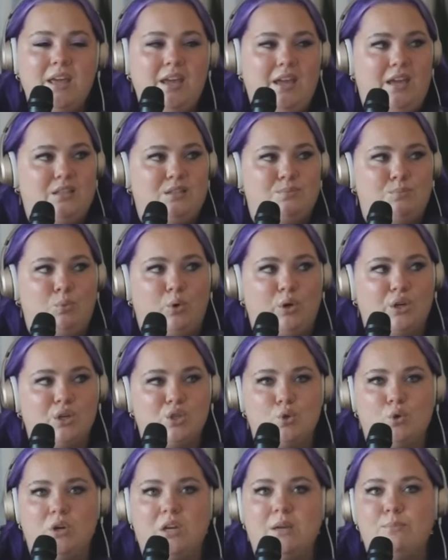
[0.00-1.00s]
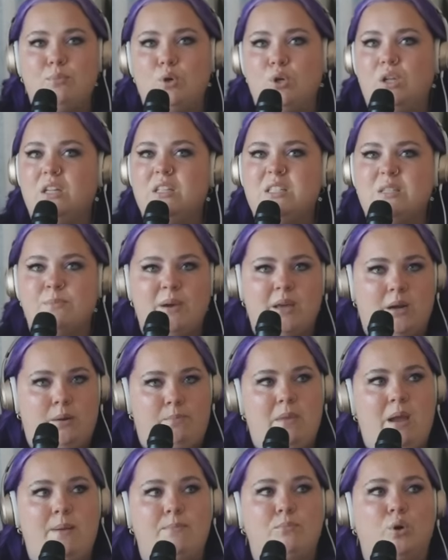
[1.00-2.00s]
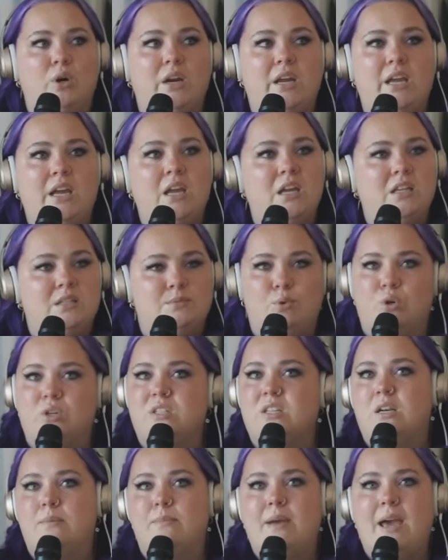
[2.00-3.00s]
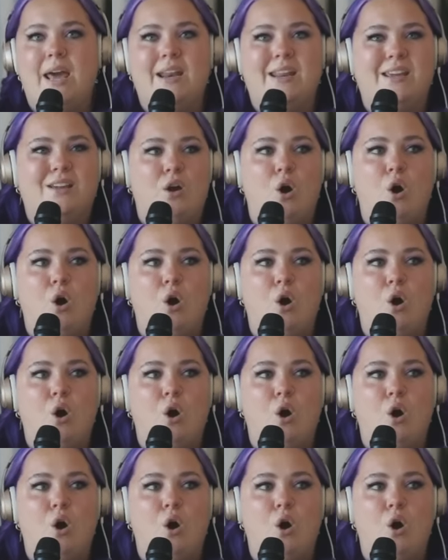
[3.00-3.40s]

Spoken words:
It's more enjoyable. It's a better memory. It's more cinematic.